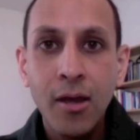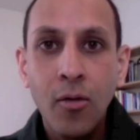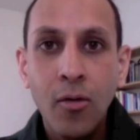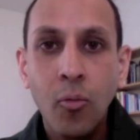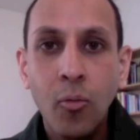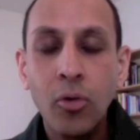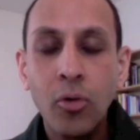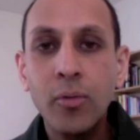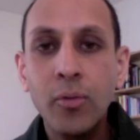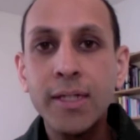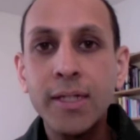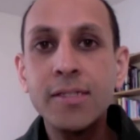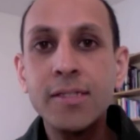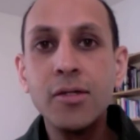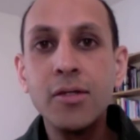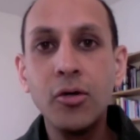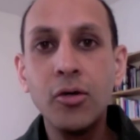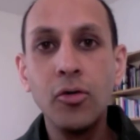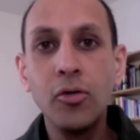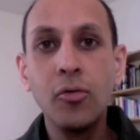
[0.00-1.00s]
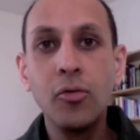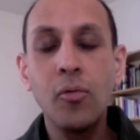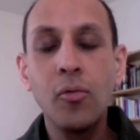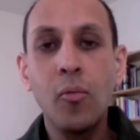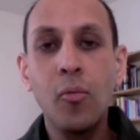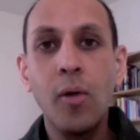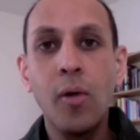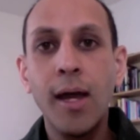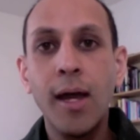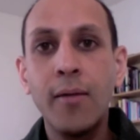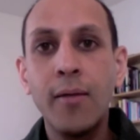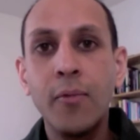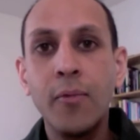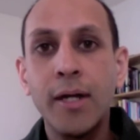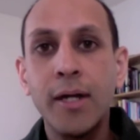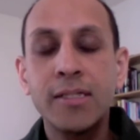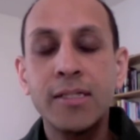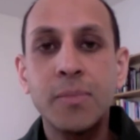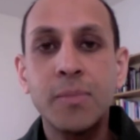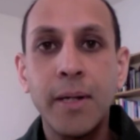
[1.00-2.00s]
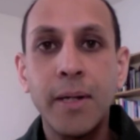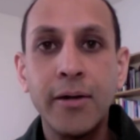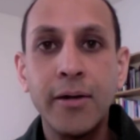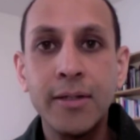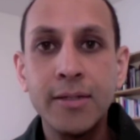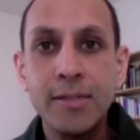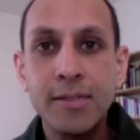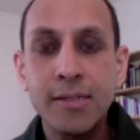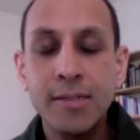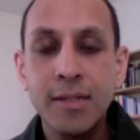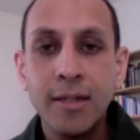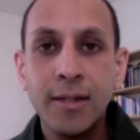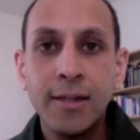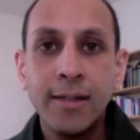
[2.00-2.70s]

What do we do when we experience